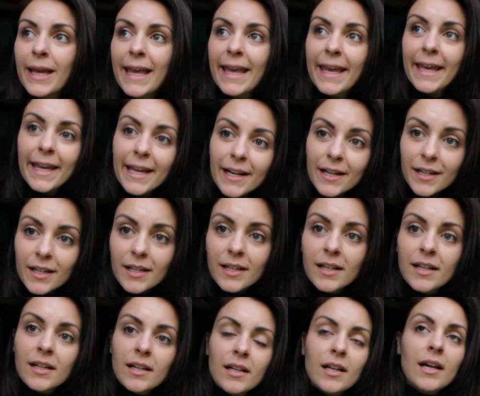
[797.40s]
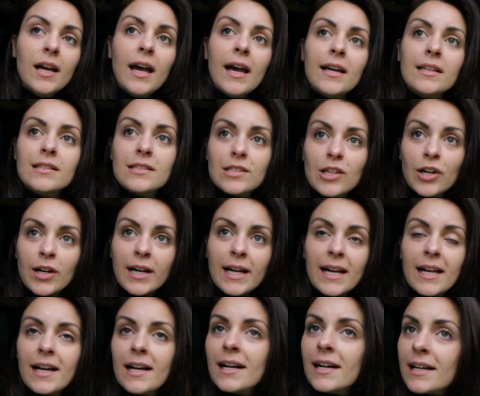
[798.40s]
here.
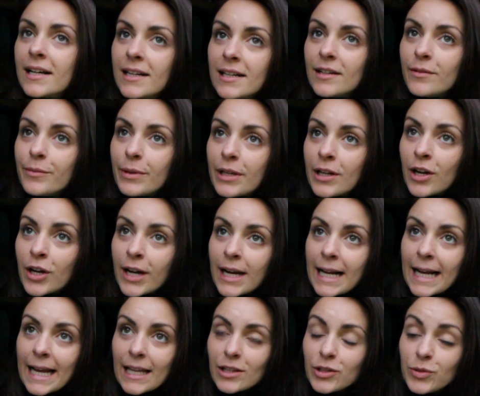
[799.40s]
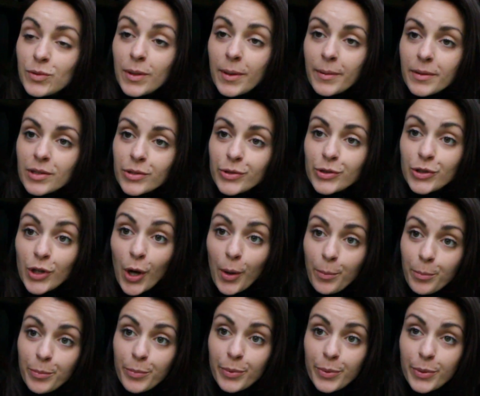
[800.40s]
We're not gonna get to the top
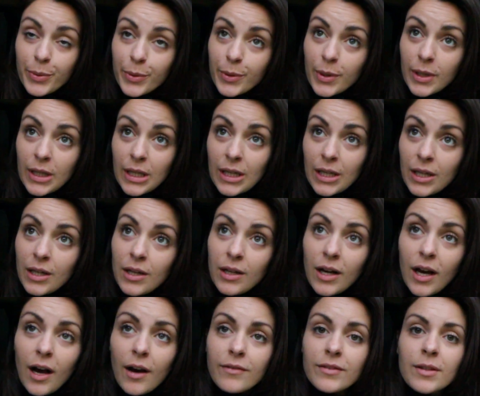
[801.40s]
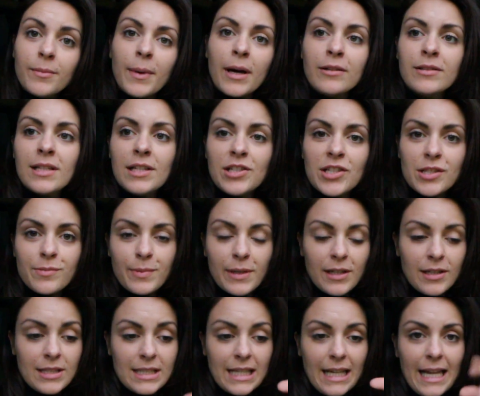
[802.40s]
of the mountain, just
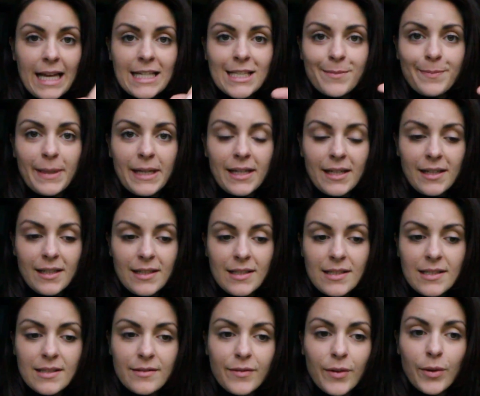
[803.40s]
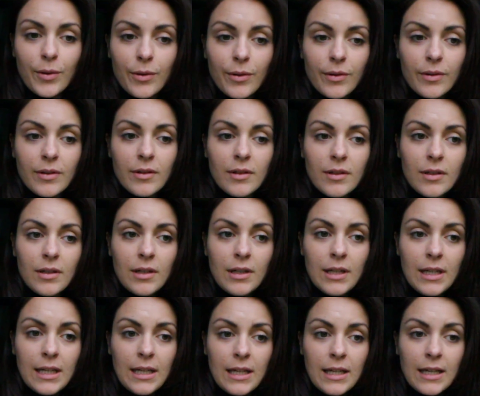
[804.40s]
because the last bit is for
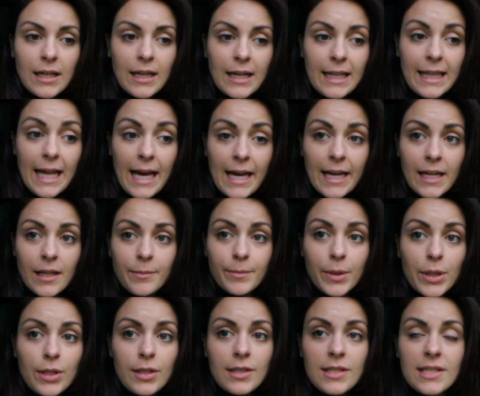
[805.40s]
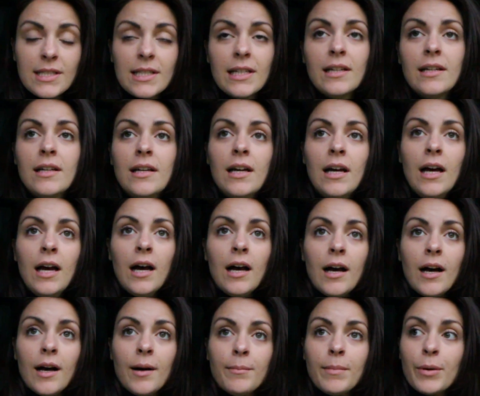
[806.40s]
climbers,
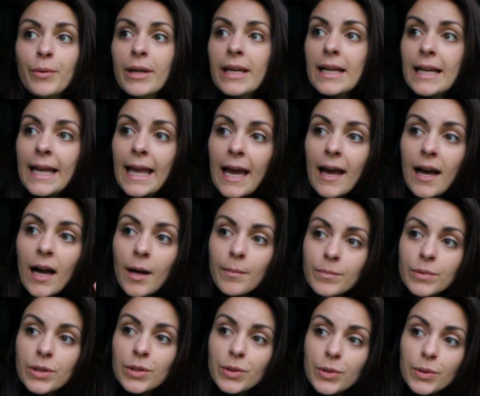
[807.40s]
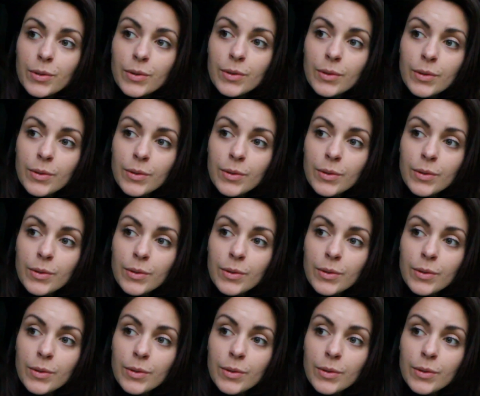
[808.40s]
but we can get up to